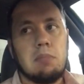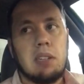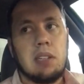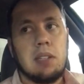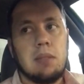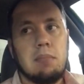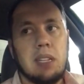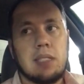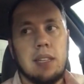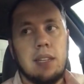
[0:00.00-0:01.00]
But
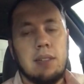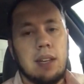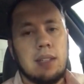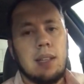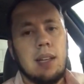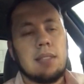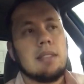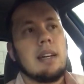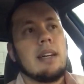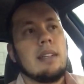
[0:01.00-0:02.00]
basically, as
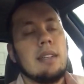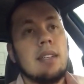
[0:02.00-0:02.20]
that